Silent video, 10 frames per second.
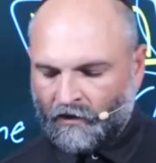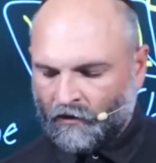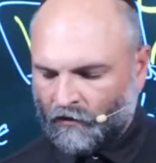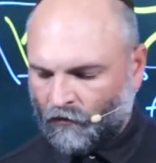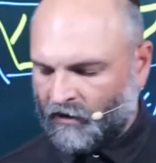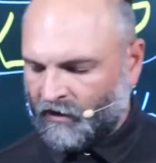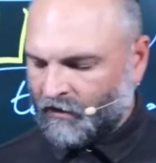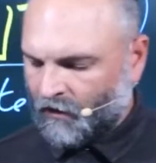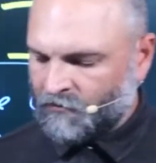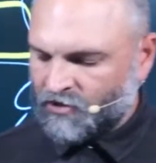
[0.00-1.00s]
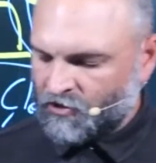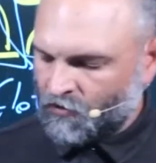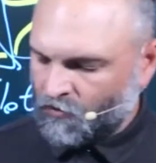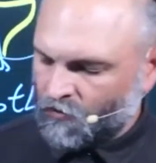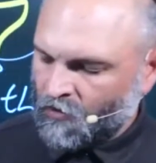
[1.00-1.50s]
when it comes
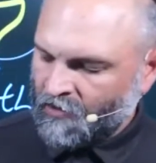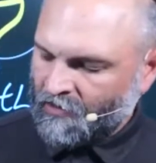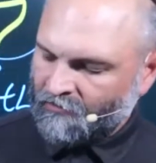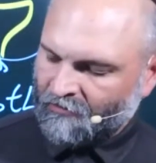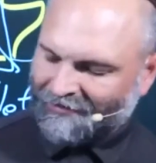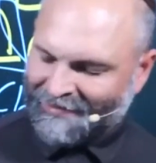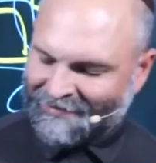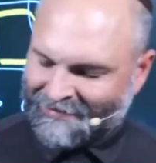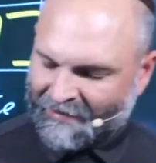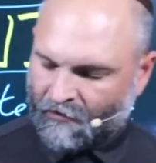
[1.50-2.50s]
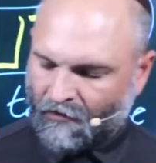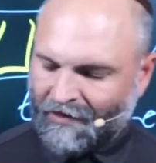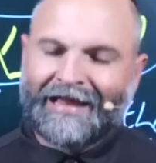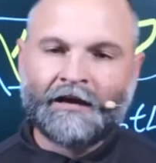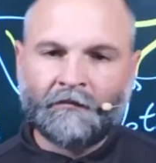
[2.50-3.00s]
to the things that are
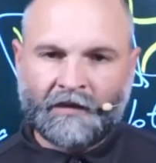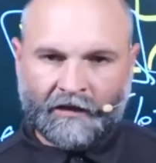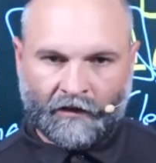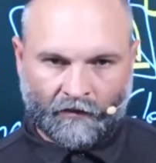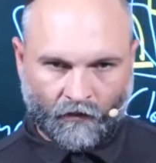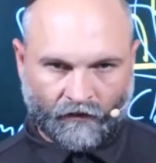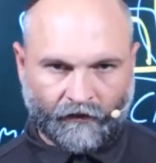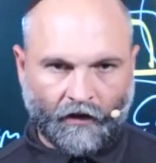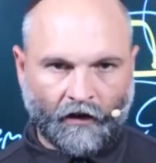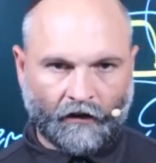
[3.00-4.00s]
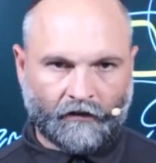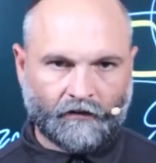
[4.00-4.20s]
enemy with God.